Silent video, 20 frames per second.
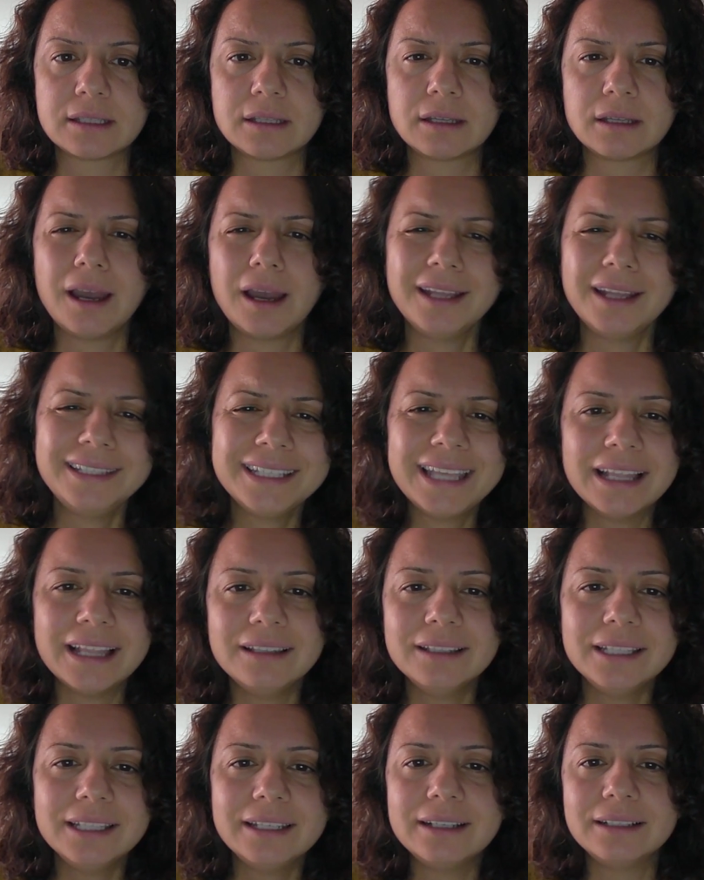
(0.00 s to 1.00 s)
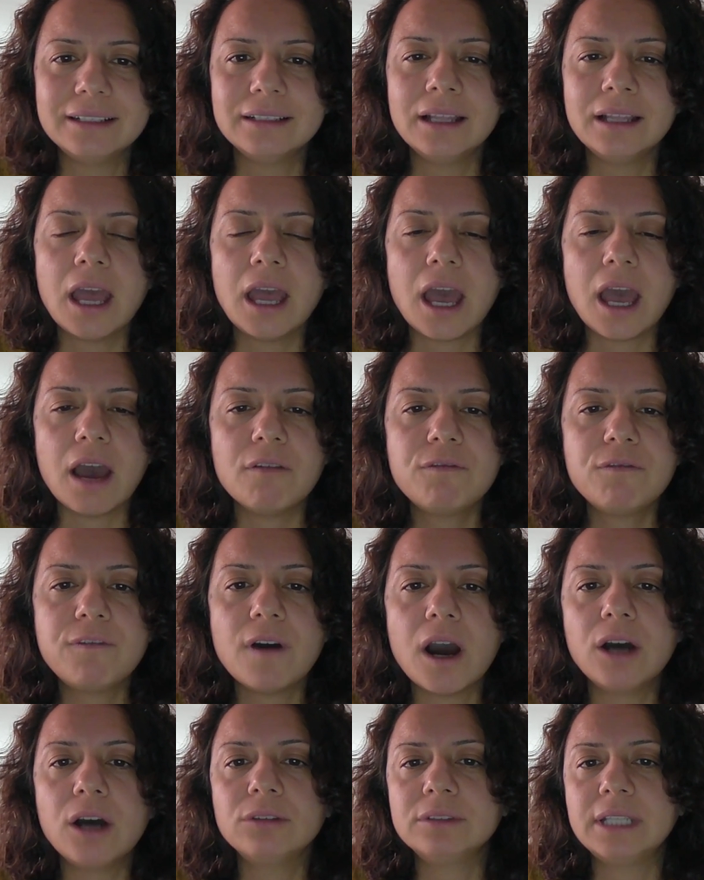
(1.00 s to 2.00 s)
I dig a little and
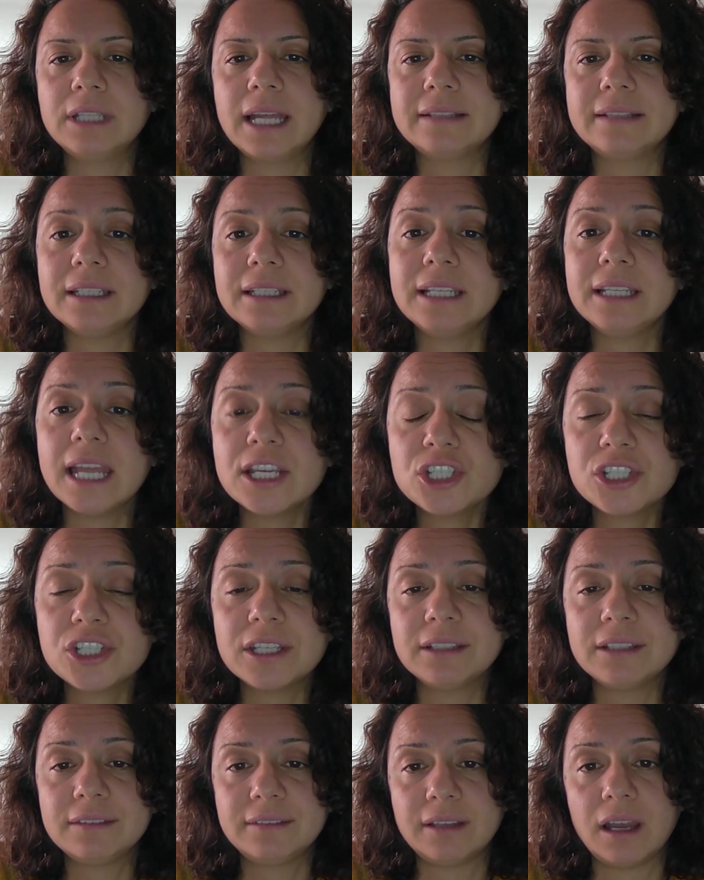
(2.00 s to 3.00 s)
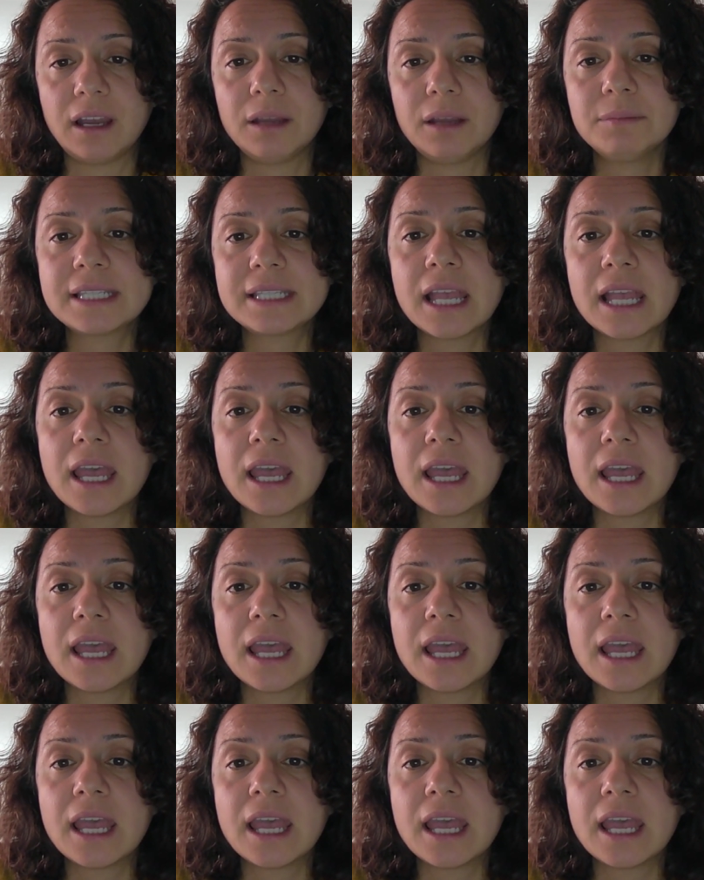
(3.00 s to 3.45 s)
found that in ancient times,